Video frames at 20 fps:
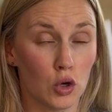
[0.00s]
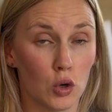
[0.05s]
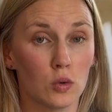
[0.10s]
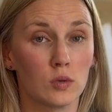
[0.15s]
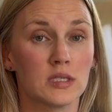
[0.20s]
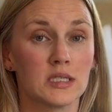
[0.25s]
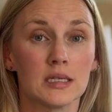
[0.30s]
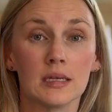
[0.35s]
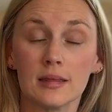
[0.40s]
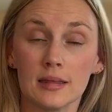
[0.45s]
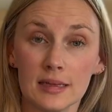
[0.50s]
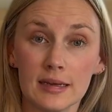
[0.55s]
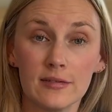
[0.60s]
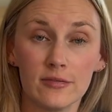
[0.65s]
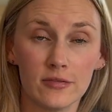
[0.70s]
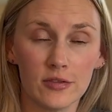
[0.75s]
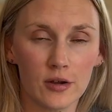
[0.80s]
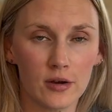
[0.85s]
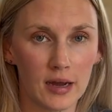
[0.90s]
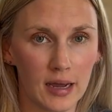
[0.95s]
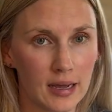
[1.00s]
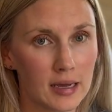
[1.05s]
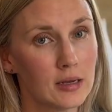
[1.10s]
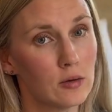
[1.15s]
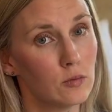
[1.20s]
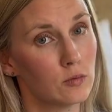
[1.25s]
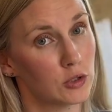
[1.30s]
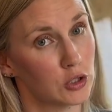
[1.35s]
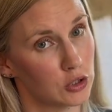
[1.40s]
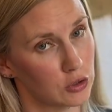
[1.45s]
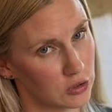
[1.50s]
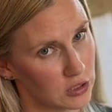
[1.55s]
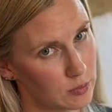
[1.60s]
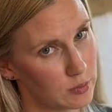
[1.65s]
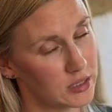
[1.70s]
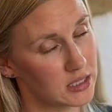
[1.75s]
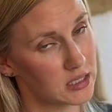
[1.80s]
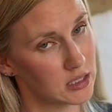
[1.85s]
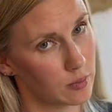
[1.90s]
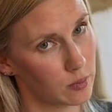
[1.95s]
goes to lift their head, which you'll
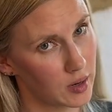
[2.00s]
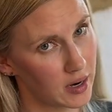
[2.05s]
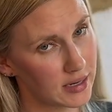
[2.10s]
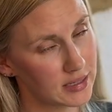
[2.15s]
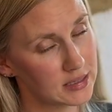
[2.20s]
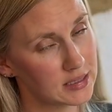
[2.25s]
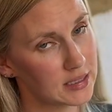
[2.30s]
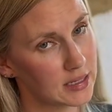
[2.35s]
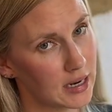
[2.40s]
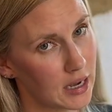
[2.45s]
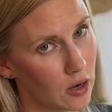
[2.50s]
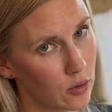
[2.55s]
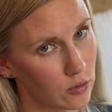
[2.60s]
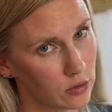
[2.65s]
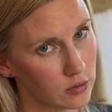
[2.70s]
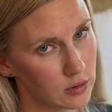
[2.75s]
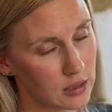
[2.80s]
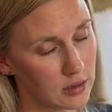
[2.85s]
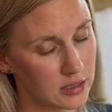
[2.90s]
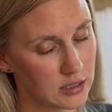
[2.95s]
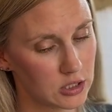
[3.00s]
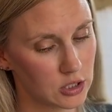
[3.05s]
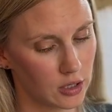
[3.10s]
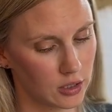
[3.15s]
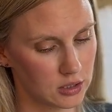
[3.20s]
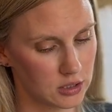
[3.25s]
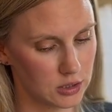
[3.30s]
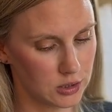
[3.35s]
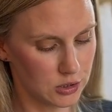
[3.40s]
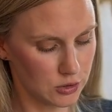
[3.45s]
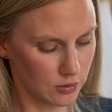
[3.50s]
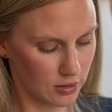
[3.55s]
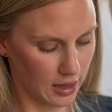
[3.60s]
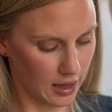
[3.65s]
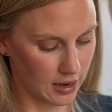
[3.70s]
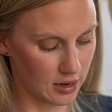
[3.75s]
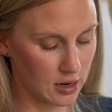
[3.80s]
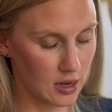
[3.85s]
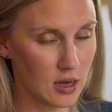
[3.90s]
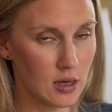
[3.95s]
be surprised at how early they start to do
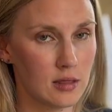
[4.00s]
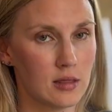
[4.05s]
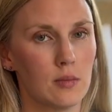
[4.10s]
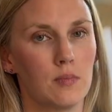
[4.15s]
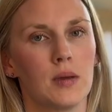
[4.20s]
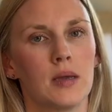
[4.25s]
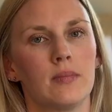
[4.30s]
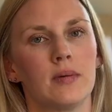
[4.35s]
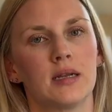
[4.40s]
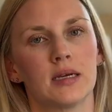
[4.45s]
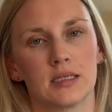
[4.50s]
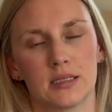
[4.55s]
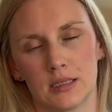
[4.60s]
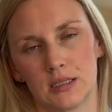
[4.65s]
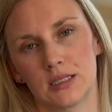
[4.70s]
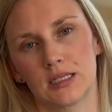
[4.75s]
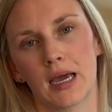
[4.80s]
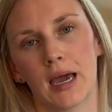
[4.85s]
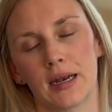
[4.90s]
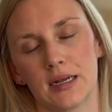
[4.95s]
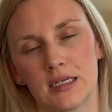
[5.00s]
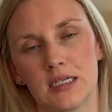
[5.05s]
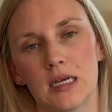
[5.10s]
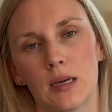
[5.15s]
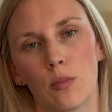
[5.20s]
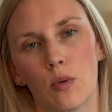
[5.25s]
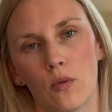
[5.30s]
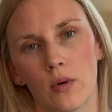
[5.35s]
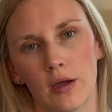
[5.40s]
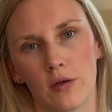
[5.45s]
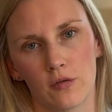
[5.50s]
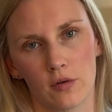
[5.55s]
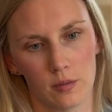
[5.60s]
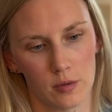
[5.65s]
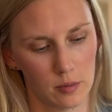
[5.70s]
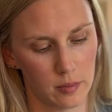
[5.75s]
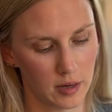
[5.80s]
that, the baby doesn't kind of tip away from your